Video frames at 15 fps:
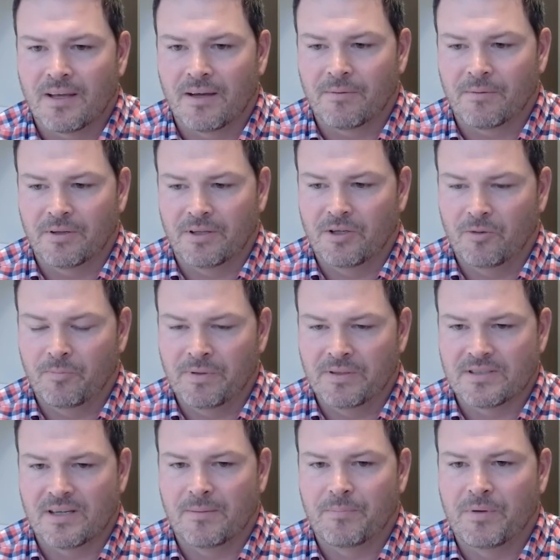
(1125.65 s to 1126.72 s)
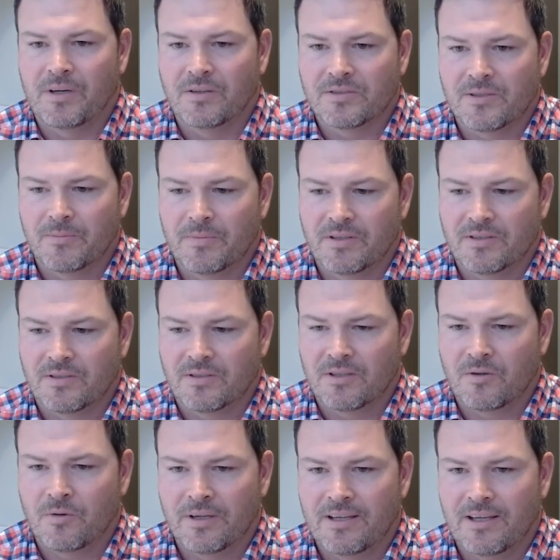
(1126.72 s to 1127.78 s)
That really opens up, you know, some of the
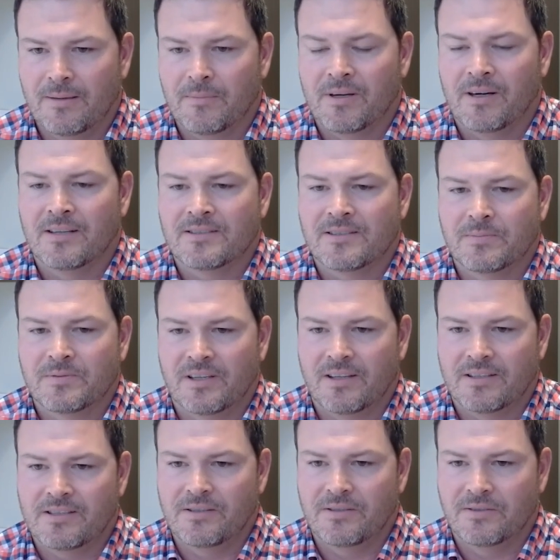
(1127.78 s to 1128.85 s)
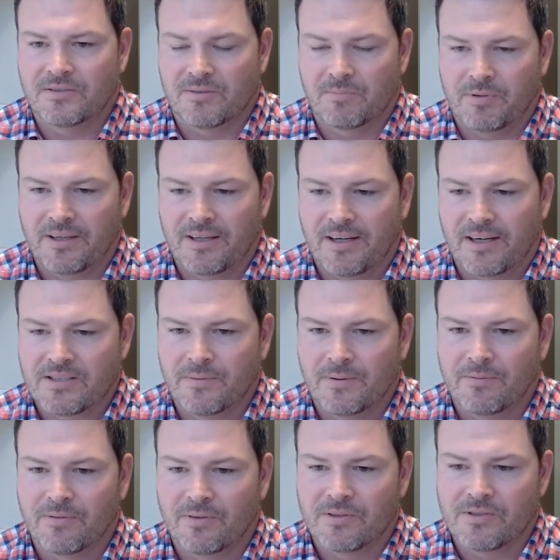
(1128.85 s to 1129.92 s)
quick game concepts they like to use, the play
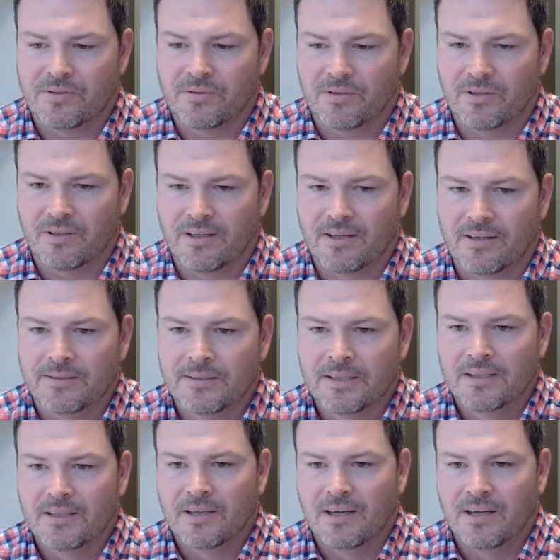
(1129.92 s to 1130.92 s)
action we referred to earlier.